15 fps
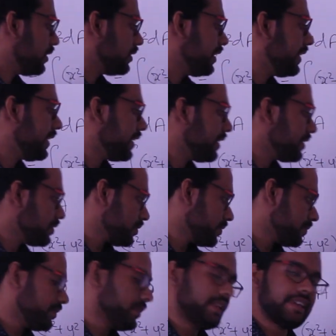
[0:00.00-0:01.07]
The
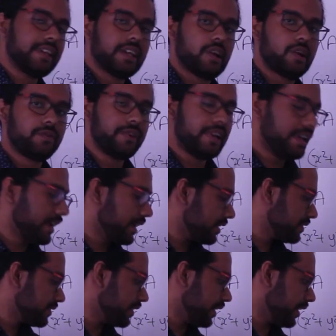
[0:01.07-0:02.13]
integral of dA
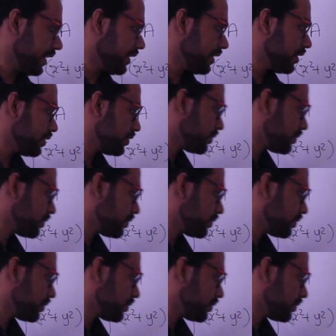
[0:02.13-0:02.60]
is a.